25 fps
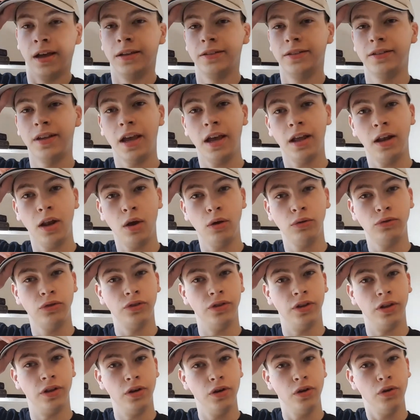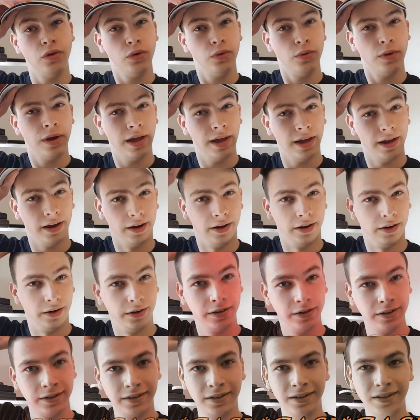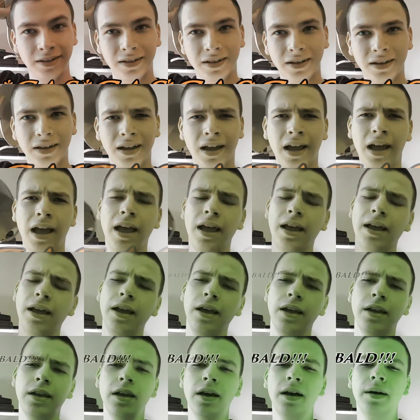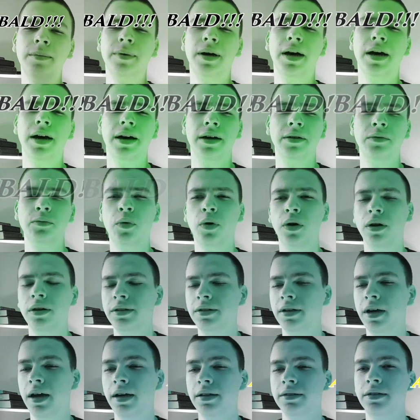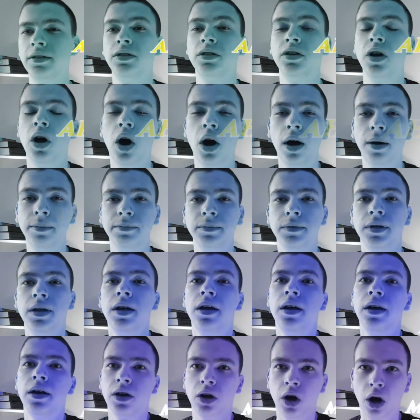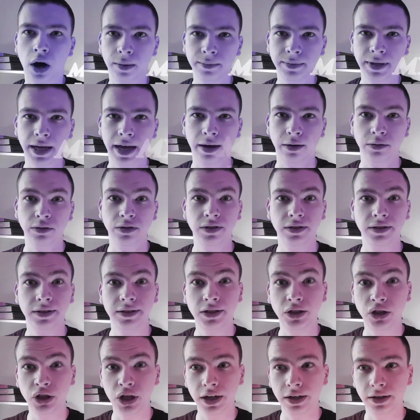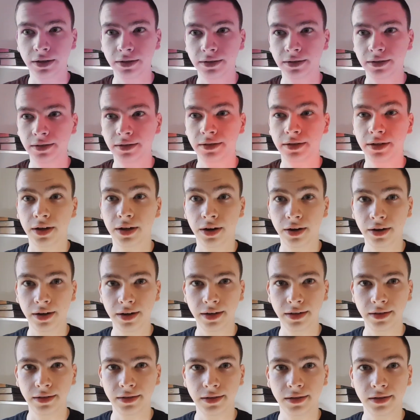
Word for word: Say hello to the new hair. Oh dear God! Come on. Oh, God, God. Calm, calm down. Chill. Oh, right.